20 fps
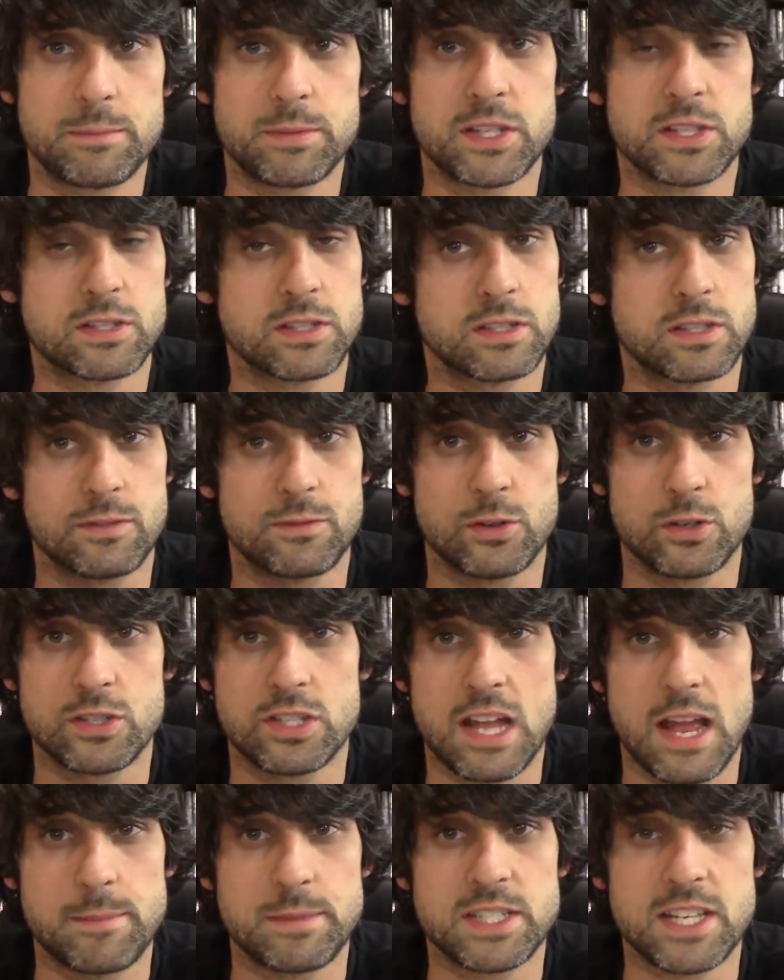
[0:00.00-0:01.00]
but this is the
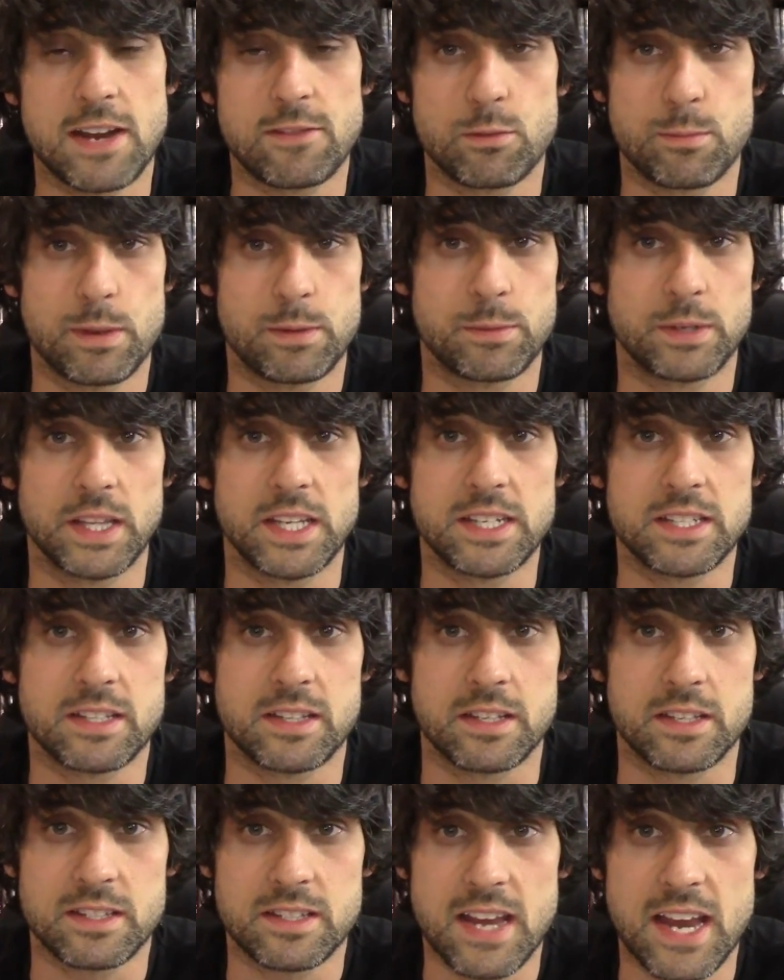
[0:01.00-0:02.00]
first time it's ever been
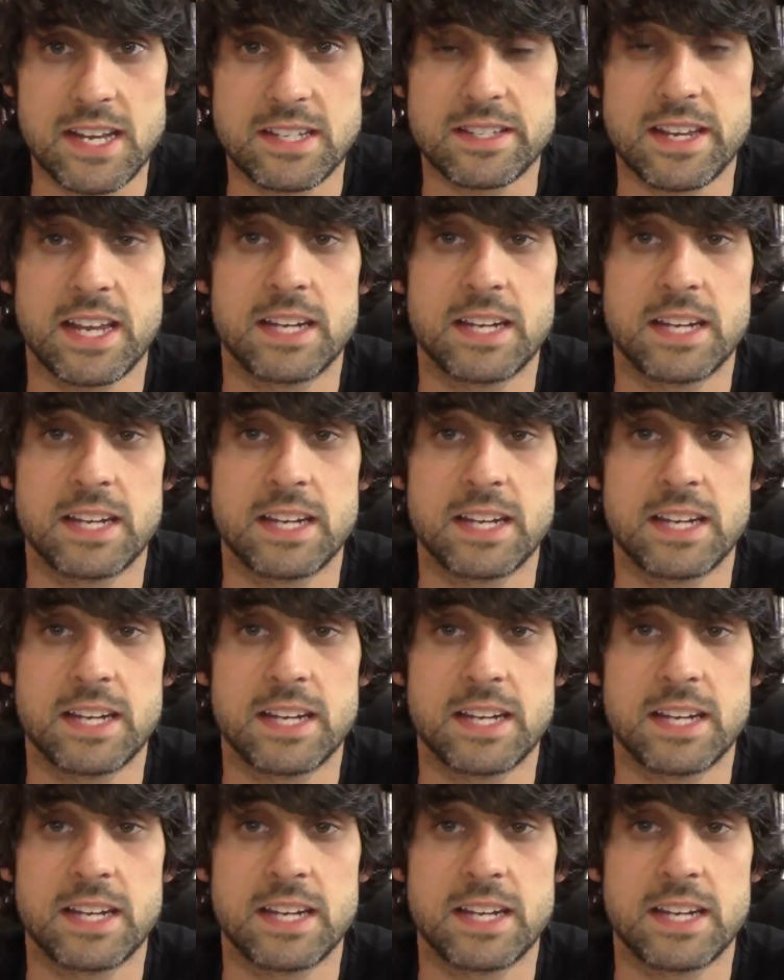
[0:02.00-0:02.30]
released in the States.